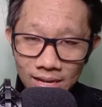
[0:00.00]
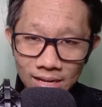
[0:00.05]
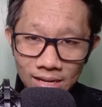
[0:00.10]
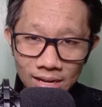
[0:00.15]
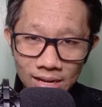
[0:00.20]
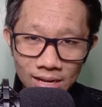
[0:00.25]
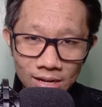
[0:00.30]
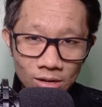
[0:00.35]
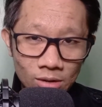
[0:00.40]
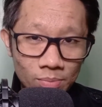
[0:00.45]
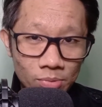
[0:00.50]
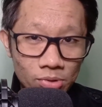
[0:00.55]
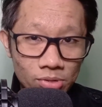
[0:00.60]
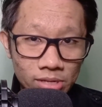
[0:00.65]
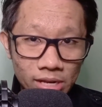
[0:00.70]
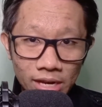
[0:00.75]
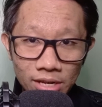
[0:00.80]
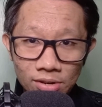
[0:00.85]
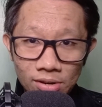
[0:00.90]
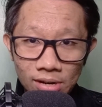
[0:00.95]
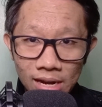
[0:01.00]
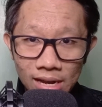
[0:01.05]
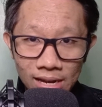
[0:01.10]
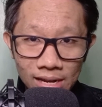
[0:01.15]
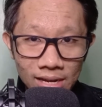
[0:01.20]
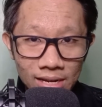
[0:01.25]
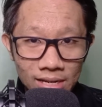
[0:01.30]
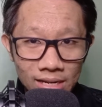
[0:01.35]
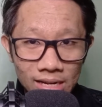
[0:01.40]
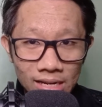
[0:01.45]
araw po sa inyong
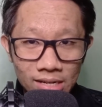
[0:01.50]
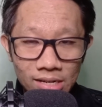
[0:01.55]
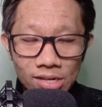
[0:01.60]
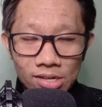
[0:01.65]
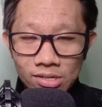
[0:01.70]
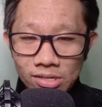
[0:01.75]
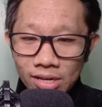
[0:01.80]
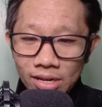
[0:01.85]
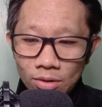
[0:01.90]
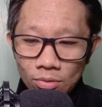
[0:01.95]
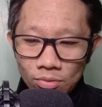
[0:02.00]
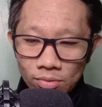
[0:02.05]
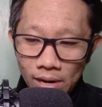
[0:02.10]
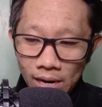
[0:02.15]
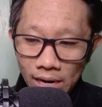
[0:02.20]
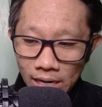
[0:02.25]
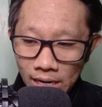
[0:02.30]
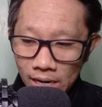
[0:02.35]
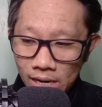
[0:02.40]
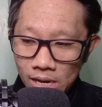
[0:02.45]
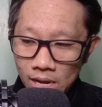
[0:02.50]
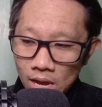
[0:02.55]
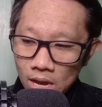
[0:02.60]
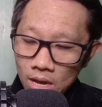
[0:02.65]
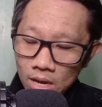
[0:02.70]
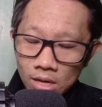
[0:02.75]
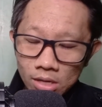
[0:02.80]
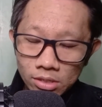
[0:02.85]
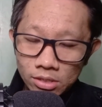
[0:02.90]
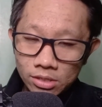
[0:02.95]
lahat. It is a rainy
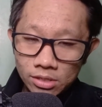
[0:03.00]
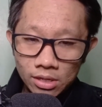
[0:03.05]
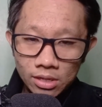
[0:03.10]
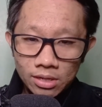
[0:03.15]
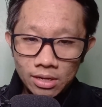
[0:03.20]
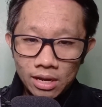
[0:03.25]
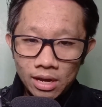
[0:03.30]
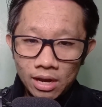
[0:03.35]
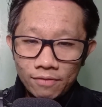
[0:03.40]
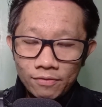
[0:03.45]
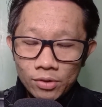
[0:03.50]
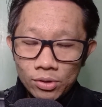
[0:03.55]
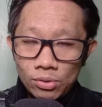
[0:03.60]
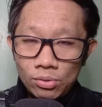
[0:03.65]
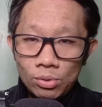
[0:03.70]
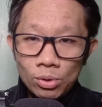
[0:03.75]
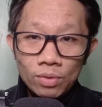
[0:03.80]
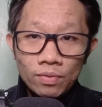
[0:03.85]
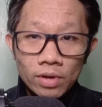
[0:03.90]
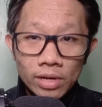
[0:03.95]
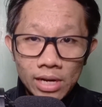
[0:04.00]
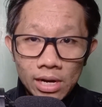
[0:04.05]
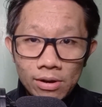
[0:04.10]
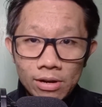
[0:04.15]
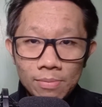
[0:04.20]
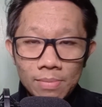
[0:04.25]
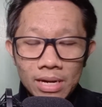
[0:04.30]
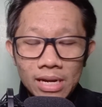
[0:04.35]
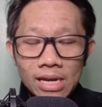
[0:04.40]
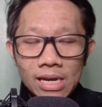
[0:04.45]
Sunday afternoon over here
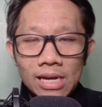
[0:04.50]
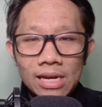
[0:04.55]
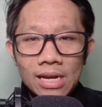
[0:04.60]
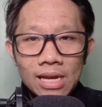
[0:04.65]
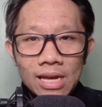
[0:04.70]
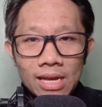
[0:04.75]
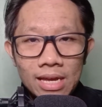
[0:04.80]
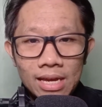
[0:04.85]
in Marikina,